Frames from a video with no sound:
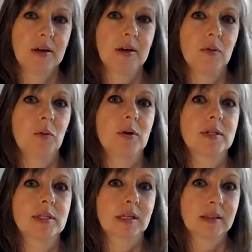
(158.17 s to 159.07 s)
It
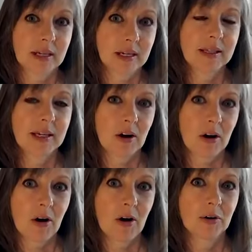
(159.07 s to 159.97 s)
was clinically
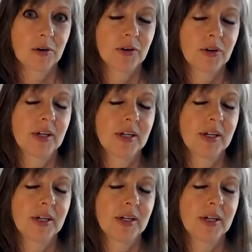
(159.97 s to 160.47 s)
called,